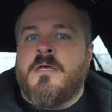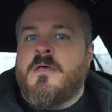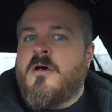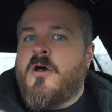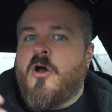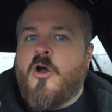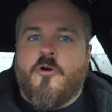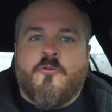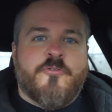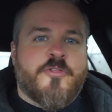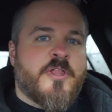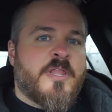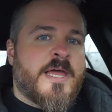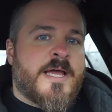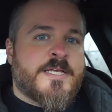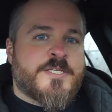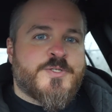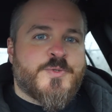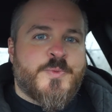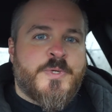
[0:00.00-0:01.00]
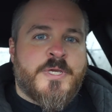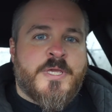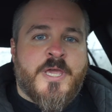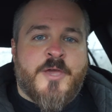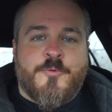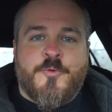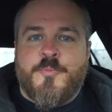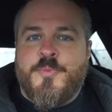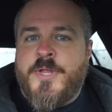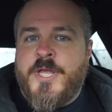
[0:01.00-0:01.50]
Over the last week,
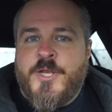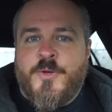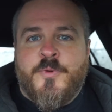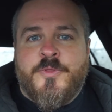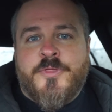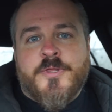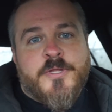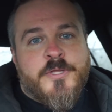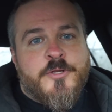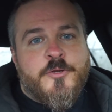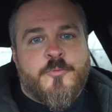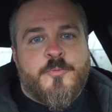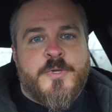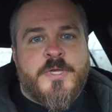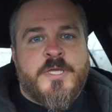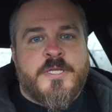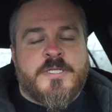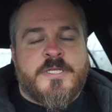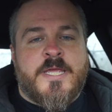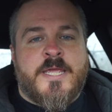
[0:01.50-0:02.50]
I've been playing with it a little bit,